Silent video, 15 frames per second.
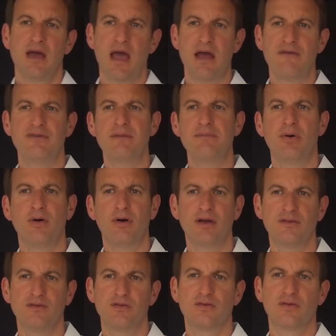Every
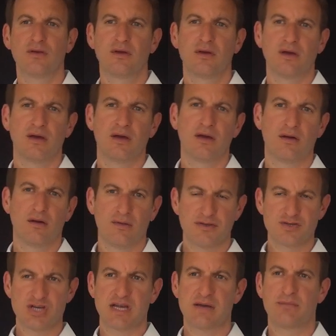point on
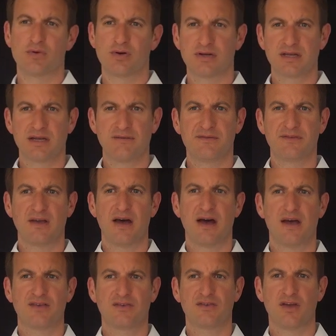the checkerboard gives
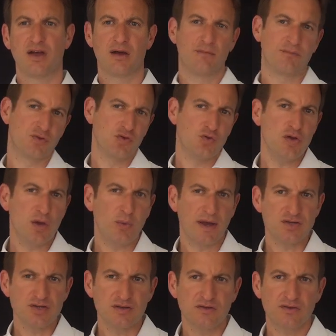us two
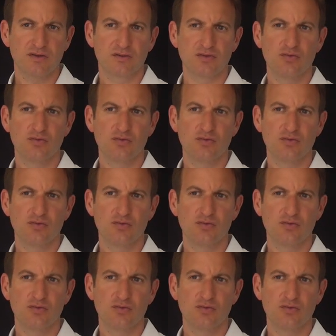equations,